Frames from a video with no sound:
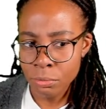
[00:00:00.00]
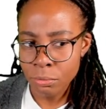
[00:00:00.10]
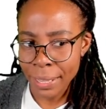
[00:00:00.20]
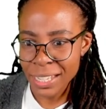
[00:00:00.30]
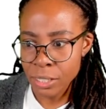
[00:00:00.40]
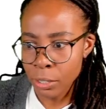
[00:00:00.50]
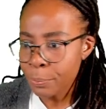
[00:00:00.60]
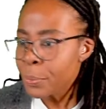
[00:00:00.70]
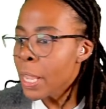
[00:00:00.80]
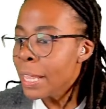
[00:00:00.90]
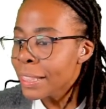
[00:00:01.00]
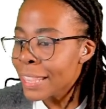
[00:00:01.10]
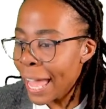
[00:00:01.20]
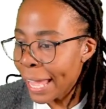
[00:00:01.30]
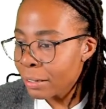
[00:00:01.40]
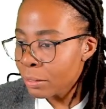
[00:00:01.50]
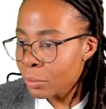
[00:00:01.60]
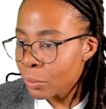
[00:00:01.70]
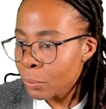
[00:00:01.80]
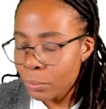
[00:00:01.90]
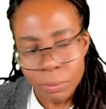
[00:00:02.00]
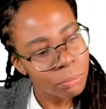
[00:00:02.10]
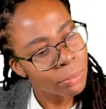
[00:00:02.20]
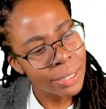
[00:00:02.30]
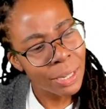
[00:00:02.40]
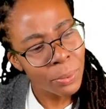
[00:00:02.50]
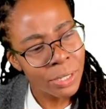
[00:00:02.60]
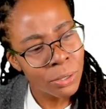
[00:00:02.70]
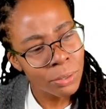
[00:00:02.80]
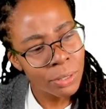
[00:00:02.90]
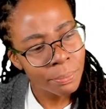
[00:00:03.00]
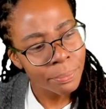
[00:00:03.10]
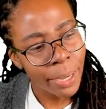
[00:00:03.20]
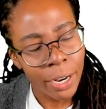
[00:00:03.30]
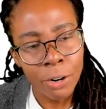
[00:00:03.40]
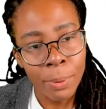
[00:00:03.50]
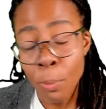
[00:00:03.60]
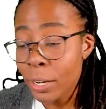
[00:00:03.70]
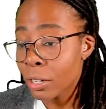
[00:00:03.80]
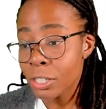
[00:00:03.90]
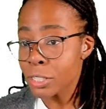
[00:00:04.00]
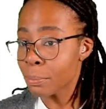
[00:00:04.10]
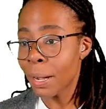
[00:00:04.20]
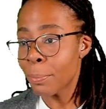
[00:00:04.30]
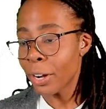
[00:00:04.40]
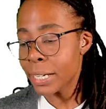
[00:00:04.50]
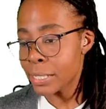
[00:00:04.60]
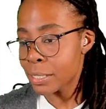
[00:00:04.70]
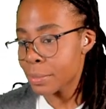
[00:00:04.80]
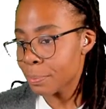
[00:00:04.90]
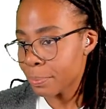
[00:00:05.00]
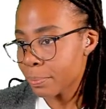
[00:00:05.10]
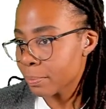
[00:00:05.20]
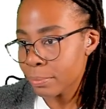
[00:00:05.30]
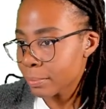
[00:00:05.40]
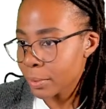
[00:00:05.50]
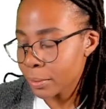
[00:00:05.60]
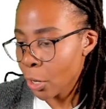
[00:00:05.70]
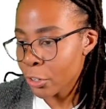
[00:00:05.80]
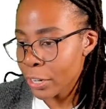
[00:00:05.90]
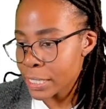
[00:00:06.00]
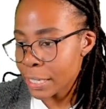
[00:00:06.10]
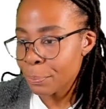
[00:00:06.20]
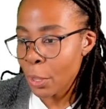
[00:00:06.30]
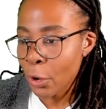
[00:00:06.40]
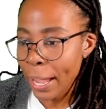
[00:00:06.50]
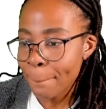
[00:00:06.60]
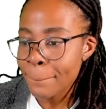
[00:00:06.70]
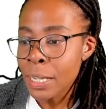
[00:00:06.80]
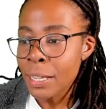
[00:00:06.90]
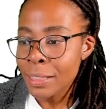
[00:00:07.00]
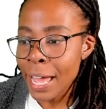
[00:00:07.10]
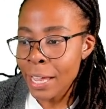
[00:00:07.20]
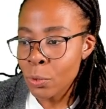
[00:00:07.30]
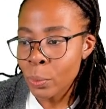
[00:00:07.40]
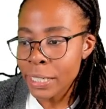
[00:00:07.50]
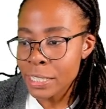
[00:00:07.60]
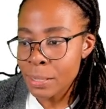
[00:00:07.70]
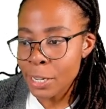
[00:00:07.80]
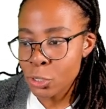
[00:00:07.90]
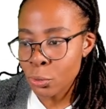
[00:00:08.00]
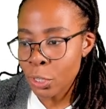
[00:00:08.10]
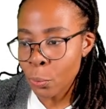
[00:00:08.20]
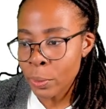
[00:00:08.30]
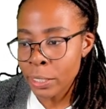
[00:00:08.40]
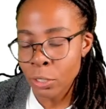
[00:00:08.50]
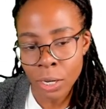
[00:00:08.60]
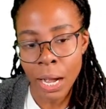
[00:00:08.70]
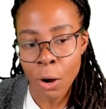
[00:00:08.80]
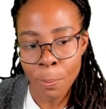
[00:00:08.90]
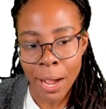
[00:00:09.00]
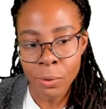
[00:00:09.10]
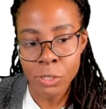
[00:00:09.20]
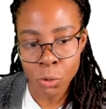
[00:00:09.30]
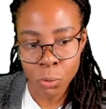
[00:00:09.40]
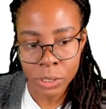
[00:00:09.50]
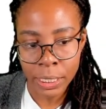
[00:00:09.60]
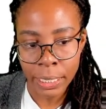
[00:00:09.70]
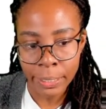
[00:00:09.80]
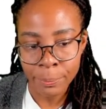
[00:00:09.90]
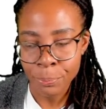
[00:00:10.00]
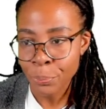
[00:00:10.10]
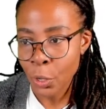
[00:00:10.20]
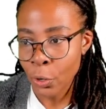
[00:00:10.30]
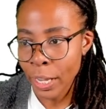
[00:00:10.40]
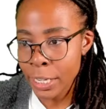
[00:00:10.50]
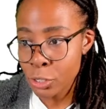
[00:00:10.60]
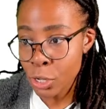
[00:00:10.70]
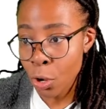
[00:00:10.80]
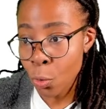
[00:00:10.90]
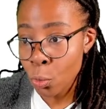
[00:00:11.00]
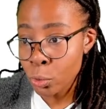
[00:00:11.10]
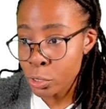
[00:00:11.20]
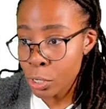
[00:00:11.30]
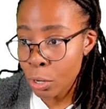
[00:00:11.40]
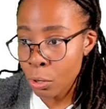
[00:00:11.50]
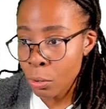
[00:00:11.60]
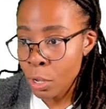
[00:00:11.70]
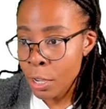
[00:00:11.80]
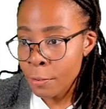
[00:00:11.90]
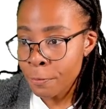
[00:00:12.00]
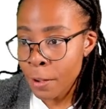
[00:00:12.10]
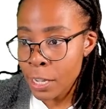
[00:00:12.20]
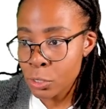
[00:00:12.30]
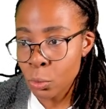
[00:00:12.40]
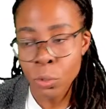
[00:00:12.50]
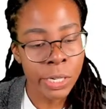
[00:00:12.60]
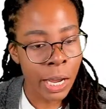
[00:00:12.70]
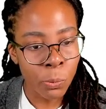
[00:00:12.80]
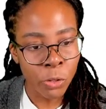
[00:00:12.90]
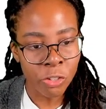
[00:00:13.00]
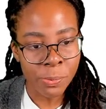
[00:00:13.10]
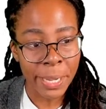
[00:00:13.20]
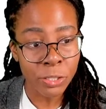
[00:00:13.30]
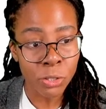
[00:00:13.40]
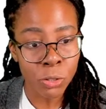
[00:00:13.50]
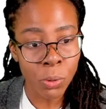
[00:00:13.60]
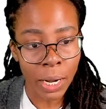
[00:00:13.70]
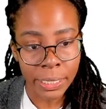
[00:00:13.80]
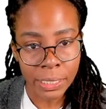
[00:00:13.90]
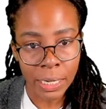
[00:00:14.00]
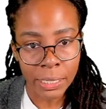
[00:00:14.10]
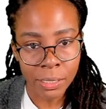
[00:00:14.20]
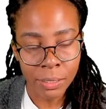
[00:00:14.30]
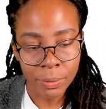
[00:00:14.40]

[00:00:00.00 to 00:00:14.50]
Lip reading: I think so. Then, is that what it's called? I can't, oh my gosh, my brain is going crazy. Okay, then we need to make sure that we look at our powers accordingly. Okay, so also first order with respect to iodide.